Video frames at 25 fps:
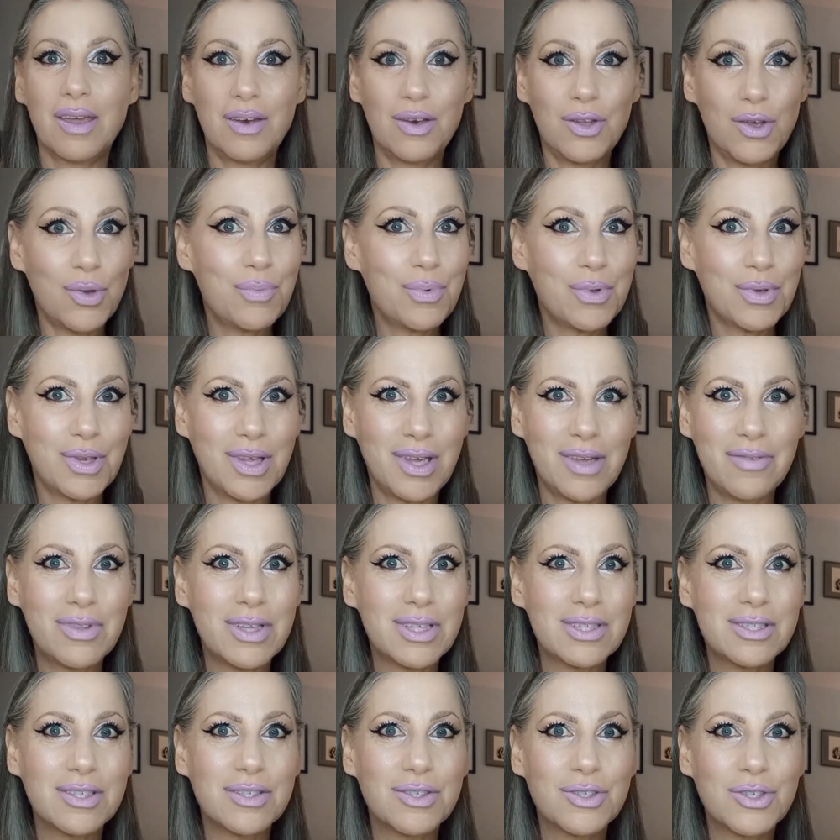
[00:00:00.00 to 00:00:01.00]
Can you believe
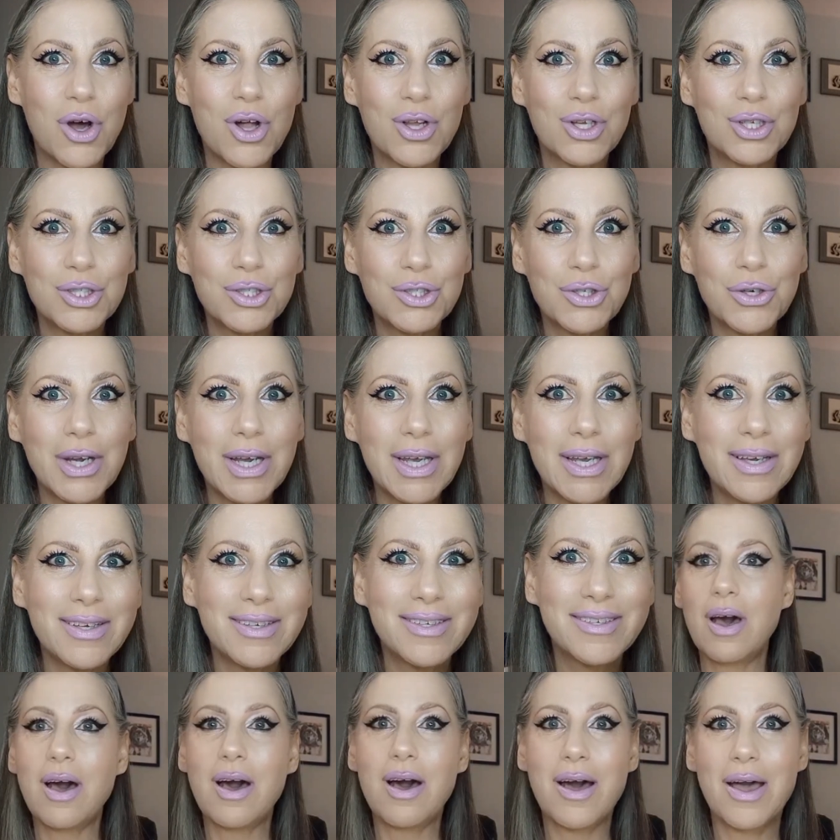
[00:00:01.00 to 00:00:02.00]
this is Dollar
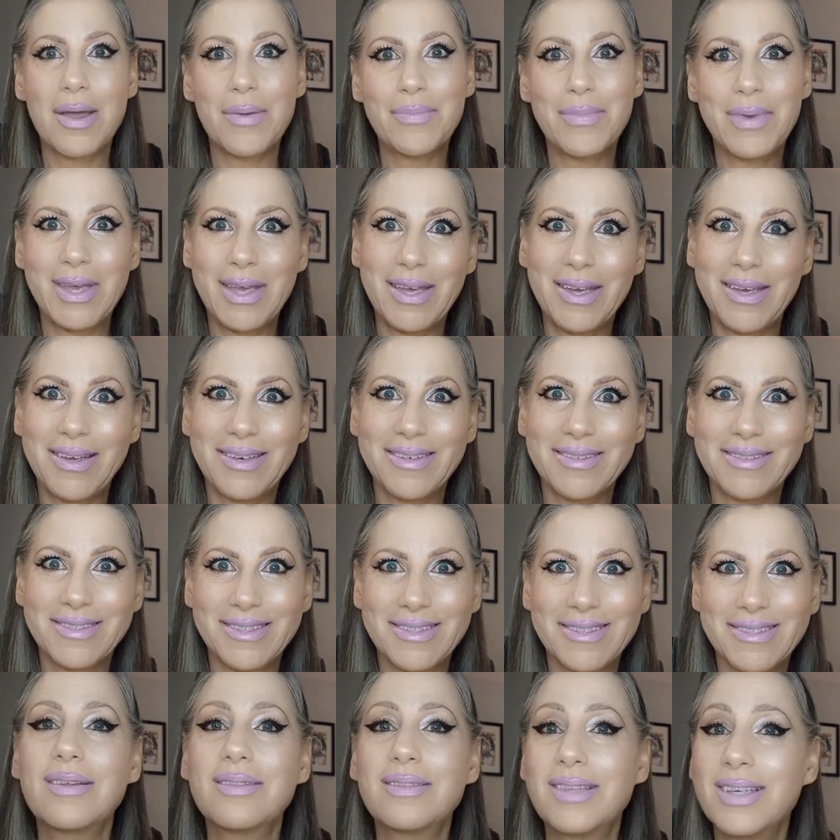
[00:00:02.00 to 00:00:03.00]
Tree? I
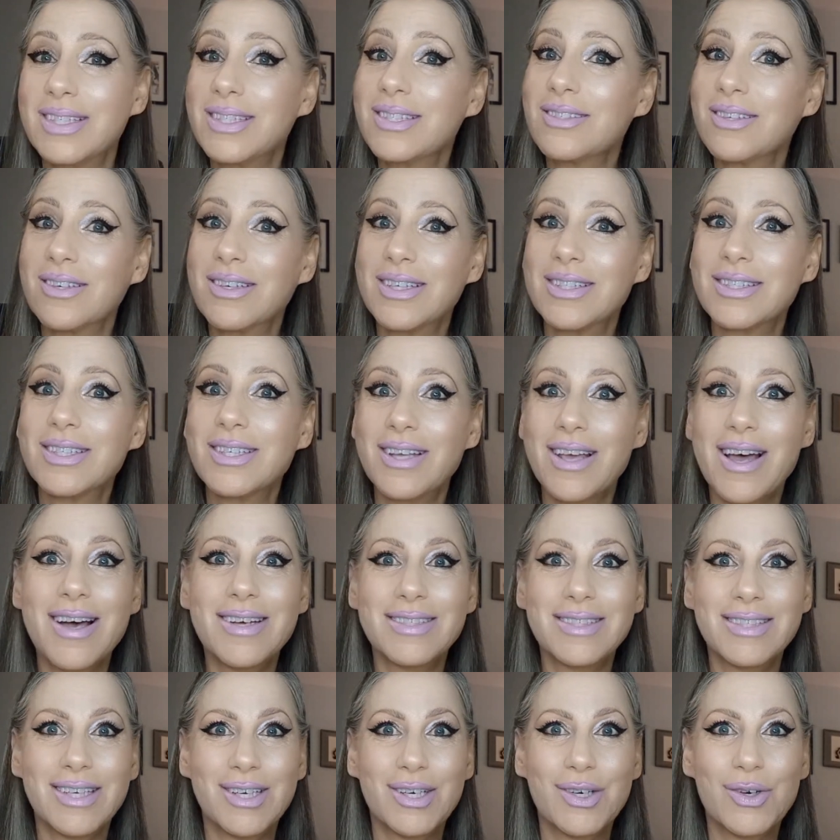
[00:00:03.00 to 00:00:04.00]
mean, this look is
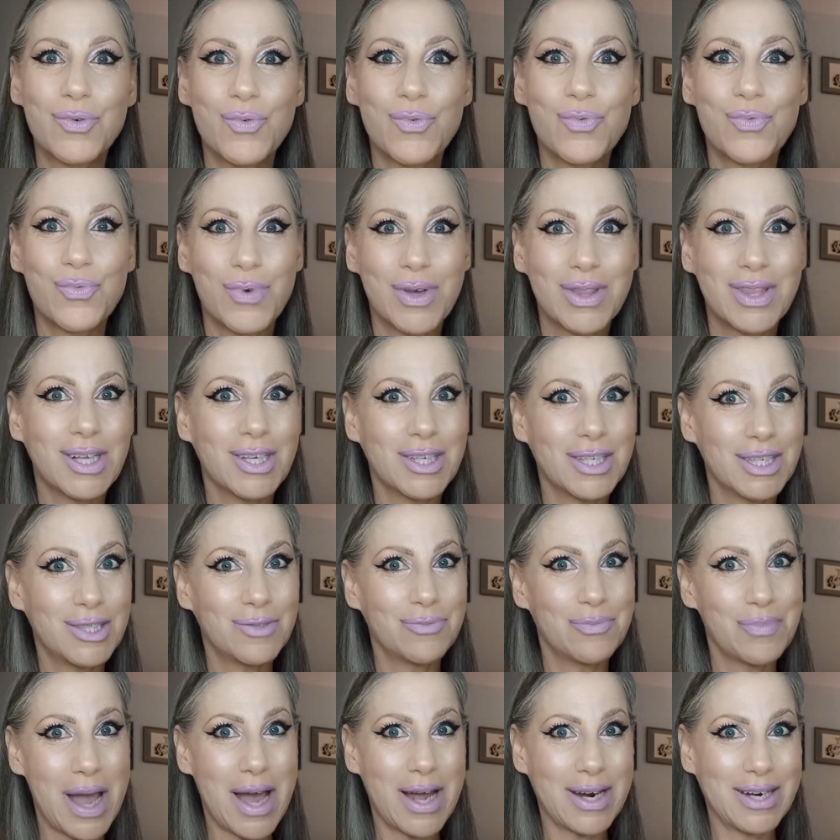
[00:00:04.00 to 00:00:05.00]
classic with a
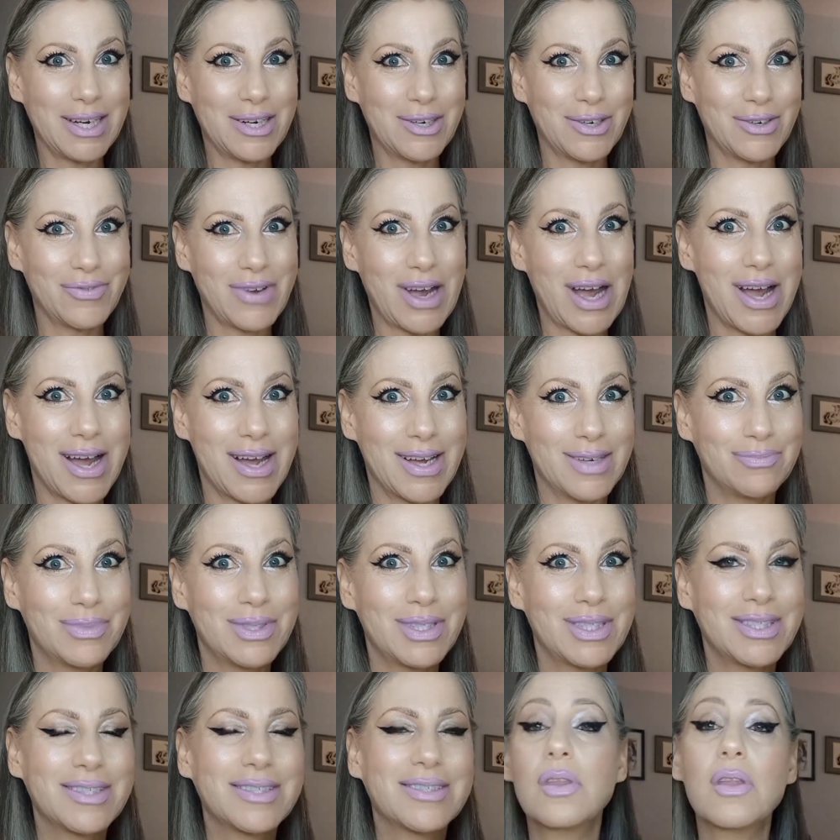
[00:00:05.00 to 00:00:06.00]
little man-eater
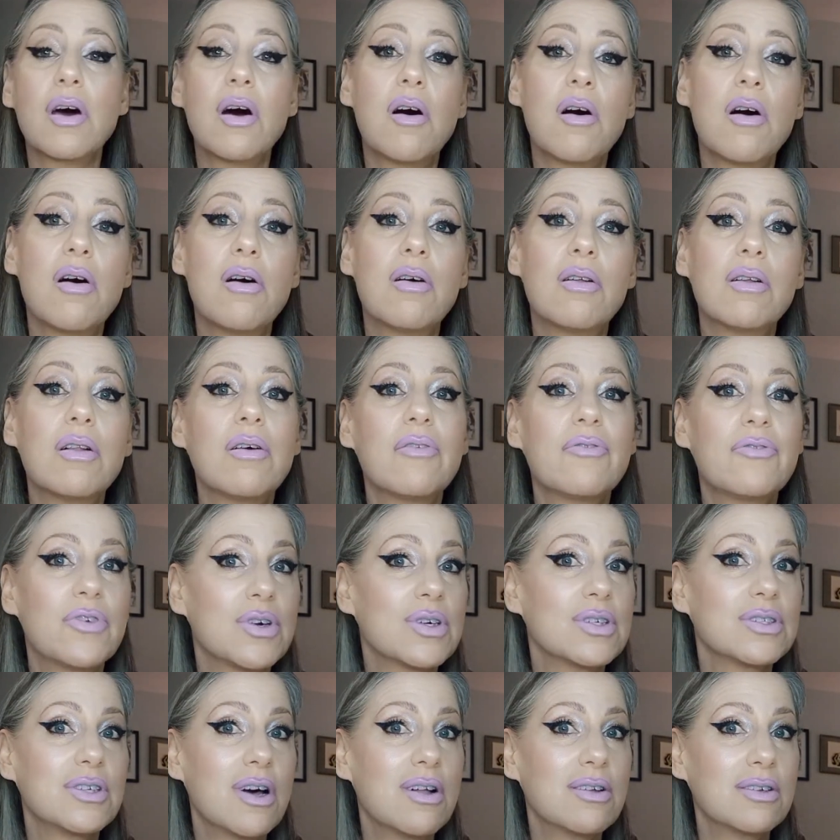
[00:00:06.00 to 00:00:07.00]
vibes, all
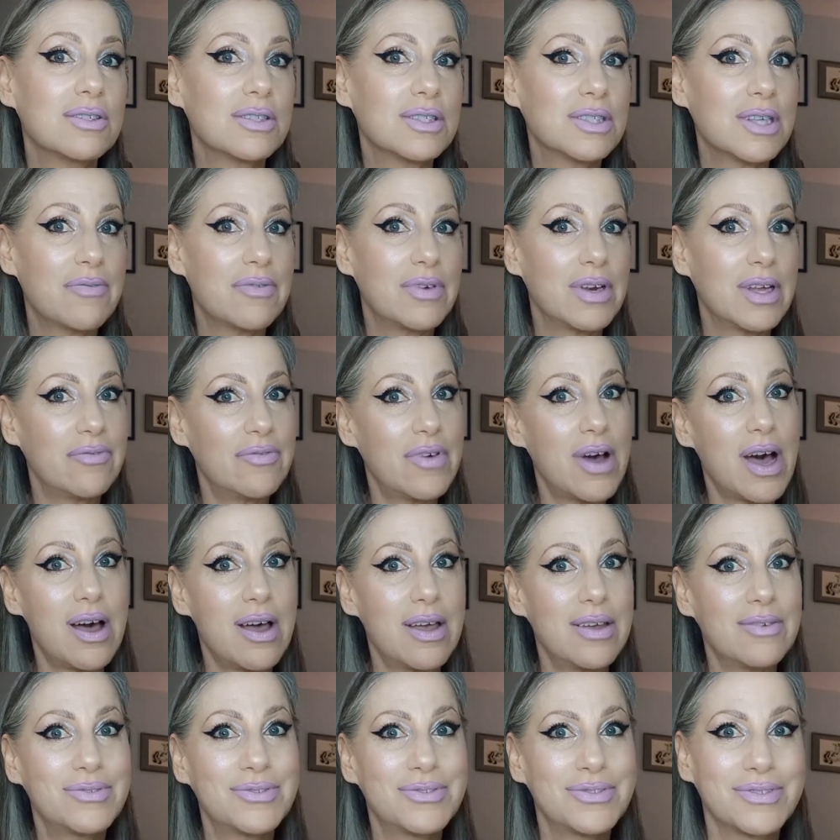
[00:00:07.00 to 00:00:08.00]
for
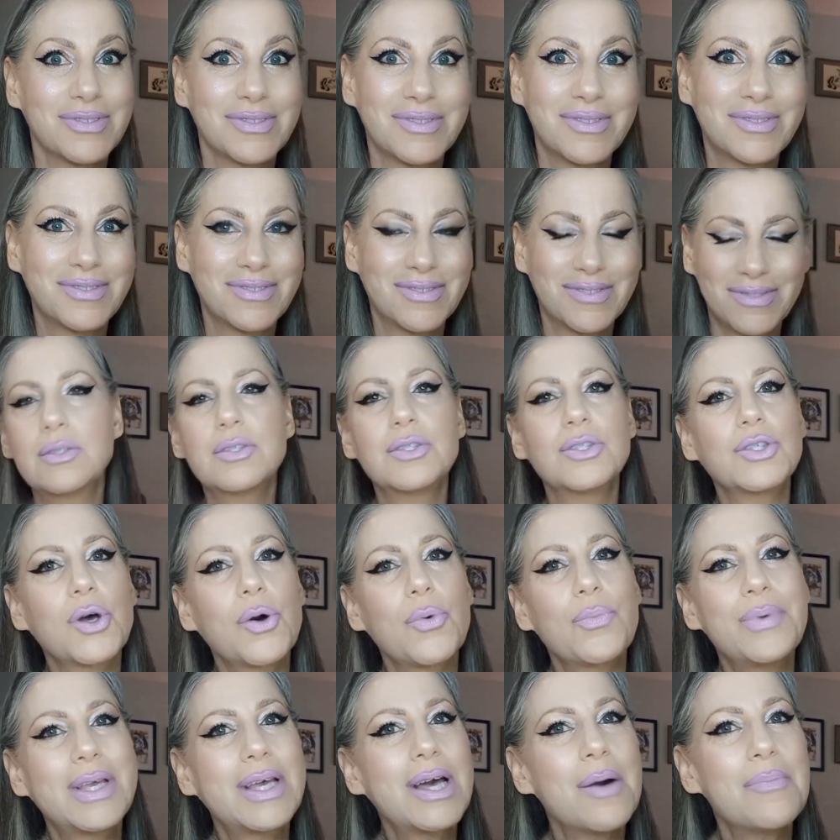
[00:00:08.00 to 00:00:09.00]
$1.75.
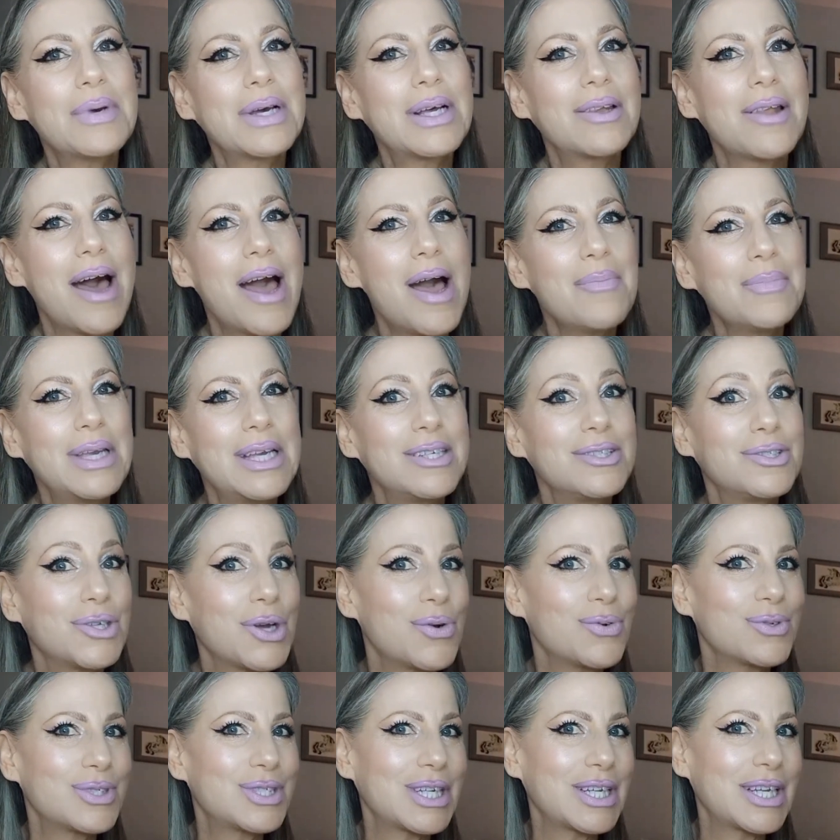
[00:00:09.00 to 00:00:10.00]
So become a glammy.
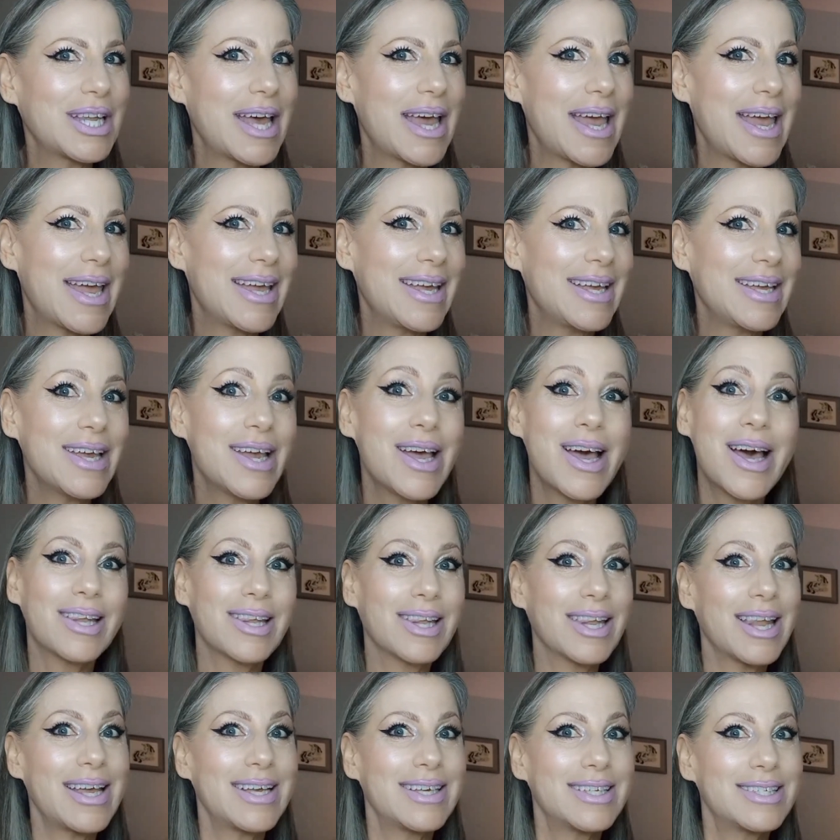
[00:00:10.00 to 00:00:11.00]
Don't delay.
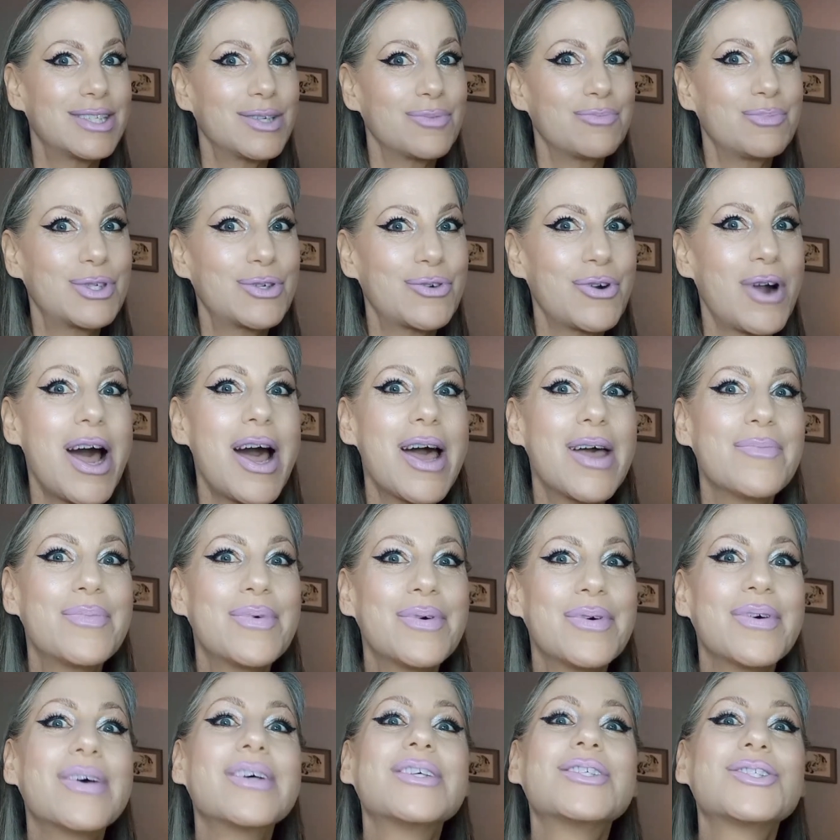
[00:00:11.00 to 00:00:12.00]
Like,
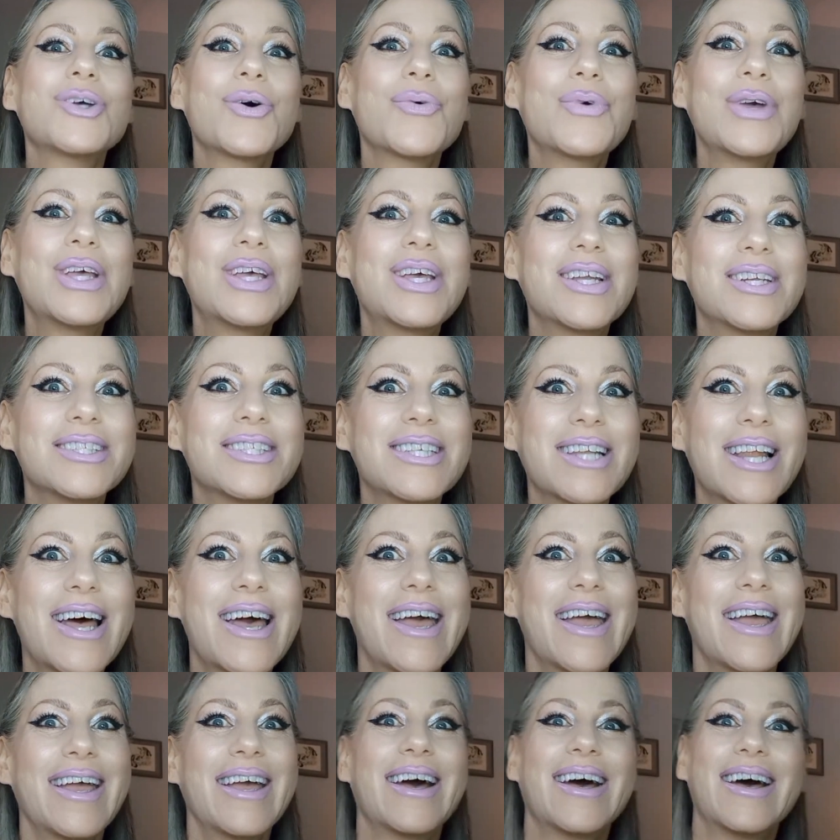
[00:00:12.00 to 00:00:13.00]
subscribe so we can
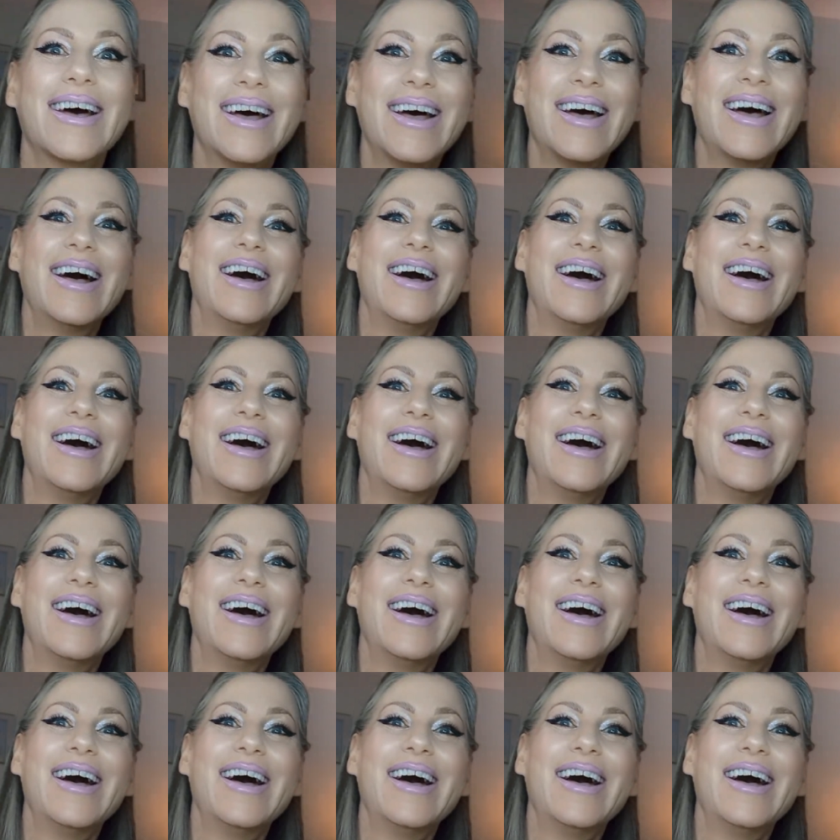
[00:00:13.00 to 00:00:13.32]
slay.